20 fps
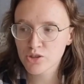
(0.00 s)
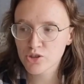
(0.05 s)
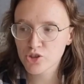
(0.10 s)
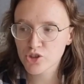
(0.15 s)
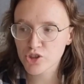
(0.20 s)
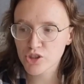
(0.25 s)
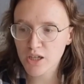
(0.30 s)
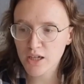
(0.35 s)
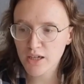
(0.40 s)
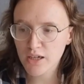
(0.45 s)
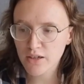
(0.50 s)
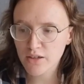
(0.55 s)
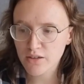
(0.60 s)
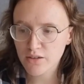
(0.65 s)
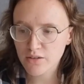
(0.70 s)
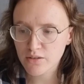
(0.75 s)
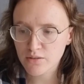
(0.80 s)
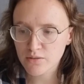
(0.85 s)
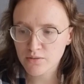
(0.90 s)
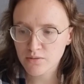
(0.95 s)

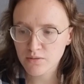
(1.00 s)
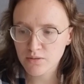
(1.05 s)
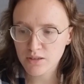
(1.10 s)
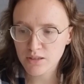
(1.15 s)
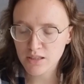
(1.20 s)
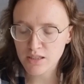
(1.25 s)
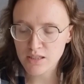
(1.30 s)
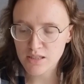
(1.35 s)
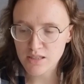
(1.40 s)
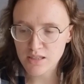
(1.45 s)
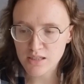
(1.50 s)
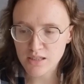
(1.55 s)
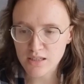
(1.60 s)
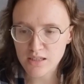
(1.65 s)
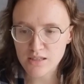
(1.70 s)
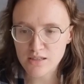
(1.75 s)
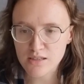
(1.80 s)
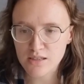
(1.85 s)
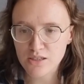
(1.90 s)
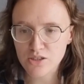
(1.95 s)
share these
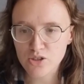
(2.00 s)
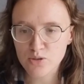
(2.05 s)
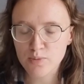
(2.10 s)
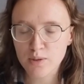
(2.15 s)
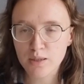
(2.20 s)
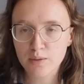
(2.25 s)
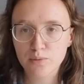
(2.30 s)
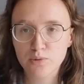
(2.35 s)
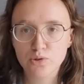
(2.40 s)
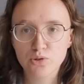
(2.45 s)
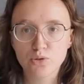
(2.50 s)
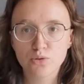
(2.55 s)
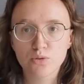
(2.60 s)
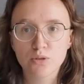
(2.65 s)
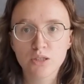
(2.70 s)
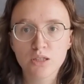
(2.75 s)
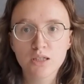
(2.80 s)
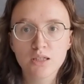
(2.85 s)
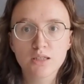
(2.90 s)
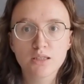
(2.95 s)
things and to be able
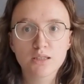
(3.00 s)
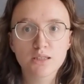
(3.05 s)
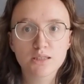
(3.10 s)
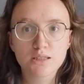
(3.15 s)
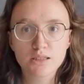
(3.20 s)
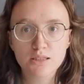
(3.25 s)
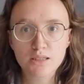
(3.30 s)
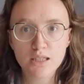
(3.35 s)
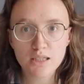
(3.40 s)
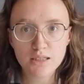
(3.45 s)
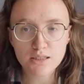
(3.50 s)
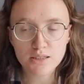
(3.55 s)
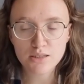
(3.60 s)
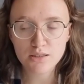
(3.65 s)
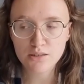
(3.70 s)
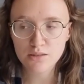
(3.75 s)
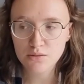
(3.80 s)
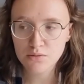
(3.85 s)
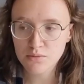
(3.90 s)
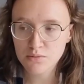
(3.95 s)
to
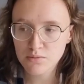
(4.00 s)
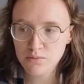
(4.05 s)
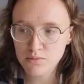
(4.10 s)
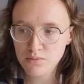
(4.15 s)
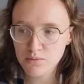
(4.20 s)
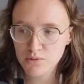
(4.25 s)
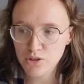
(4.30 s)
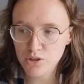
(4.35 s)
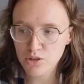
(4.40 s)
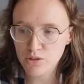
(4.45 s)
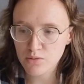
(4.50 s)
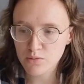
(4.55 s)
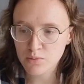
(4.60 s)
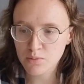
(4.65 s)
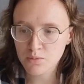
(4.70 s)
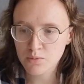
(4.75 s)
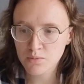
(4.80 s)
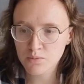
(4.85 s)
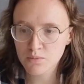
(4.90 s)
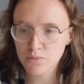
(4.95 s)
discuss, you know,
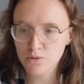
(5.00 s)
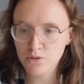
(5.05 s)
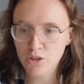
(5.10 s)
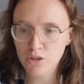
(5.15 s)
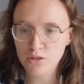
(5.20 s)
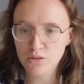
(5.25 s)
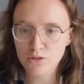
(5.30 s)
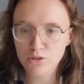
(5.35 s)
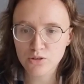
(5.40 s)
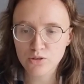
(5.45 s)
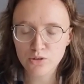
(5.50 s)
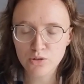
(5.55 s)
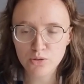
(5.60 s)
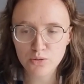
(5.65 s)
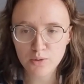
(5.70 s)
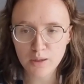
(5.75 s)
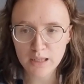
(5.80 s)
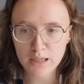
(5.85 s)
new